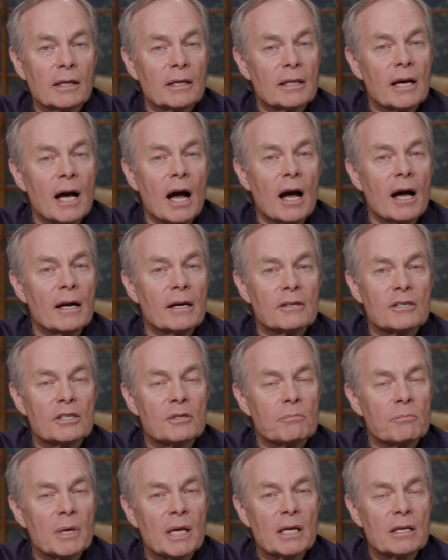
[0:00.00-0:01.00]
God
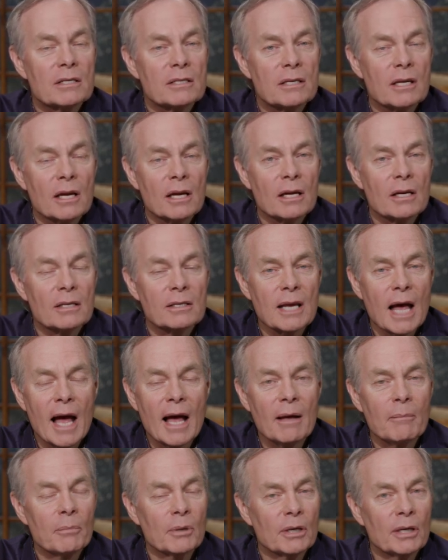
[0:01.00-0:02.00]
speaks to us,
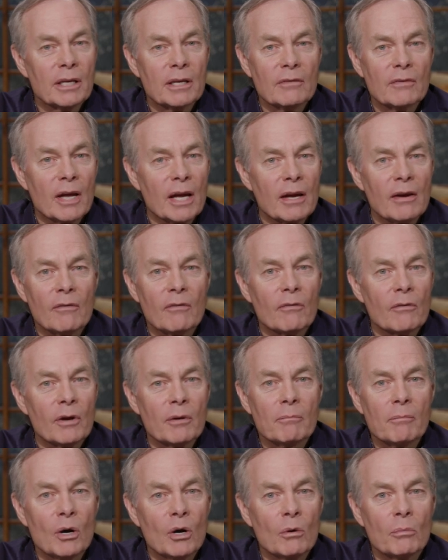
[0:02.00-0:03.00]
I believe, every
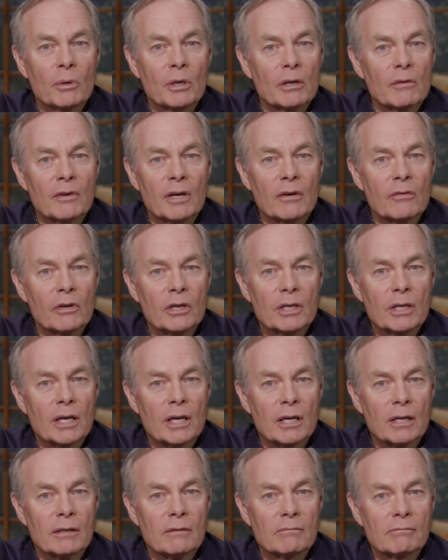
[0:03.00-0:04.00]
moment of every
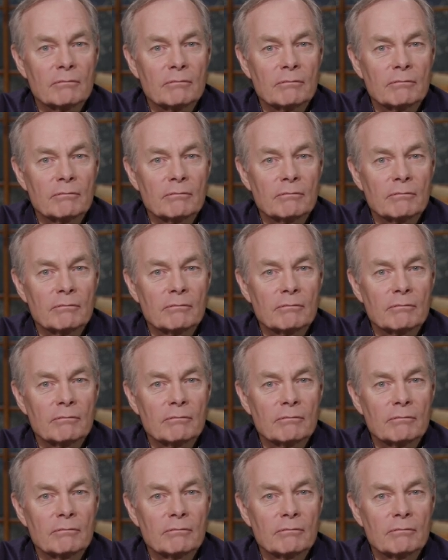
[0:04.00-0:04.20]
day.